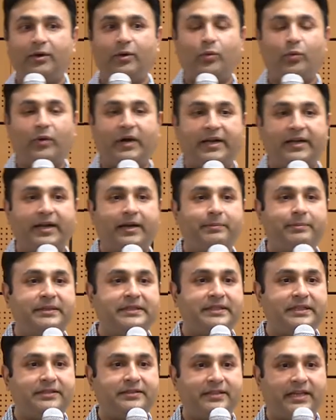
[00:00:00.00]
what
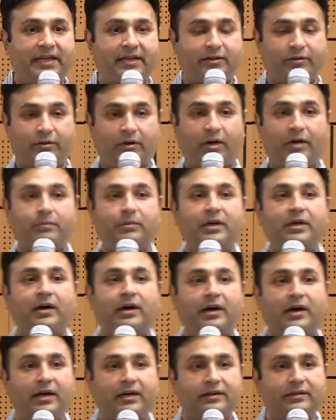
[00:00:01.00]
happens is like normal
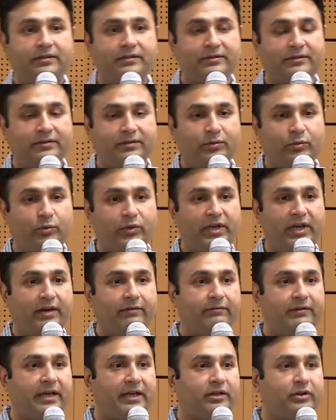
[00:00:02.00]
heart, we
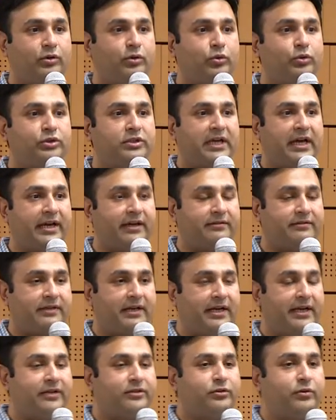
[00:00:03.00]
have like two sides,
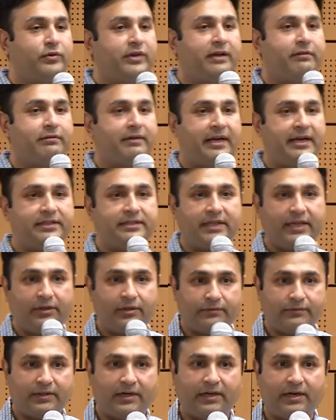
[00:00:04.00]
right? So, we have right
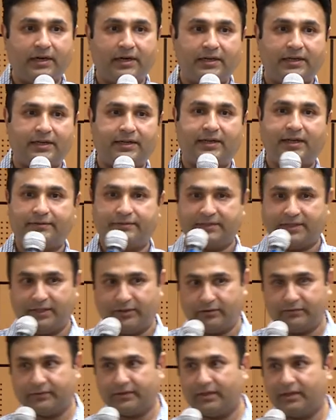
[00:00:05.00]
side of the heart and left
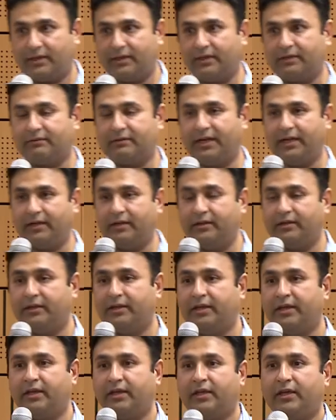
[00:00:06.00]
side of the heart, right?
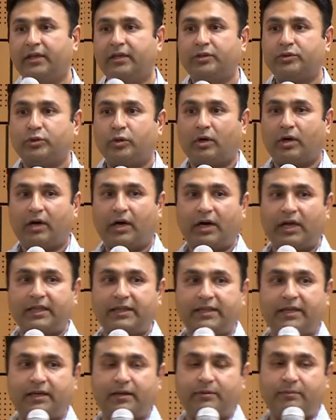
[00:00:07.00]
So
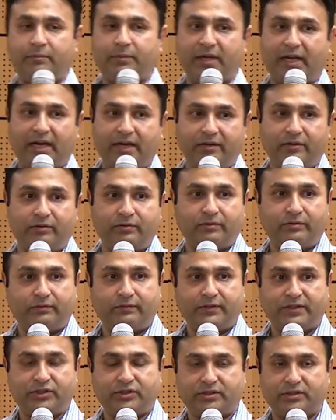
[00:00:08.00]
all the blood
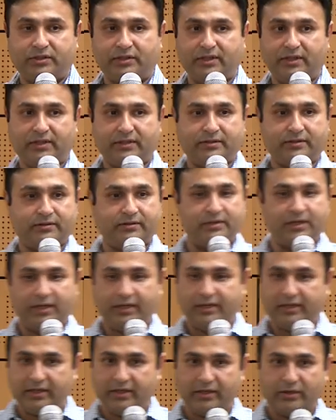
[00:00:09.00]
which is
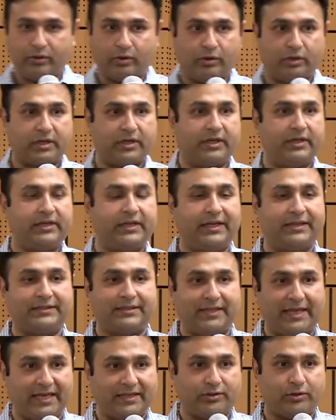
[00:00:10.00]
dirty or
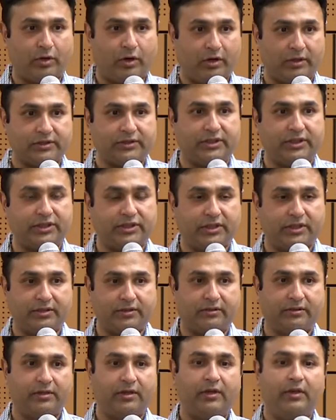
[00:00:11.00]
contains less
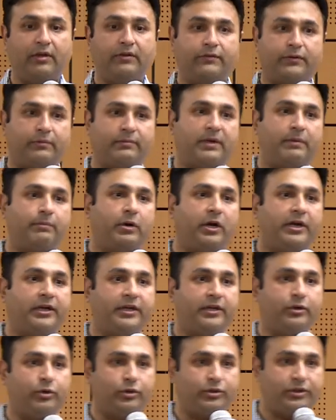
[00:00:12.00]
oxygen from the
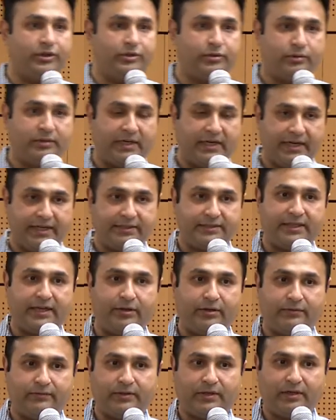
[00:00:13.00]
body goes into the right
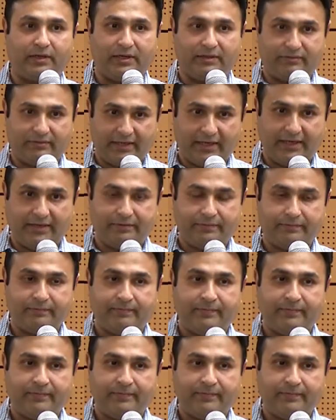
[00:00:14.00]
side of the heart, right?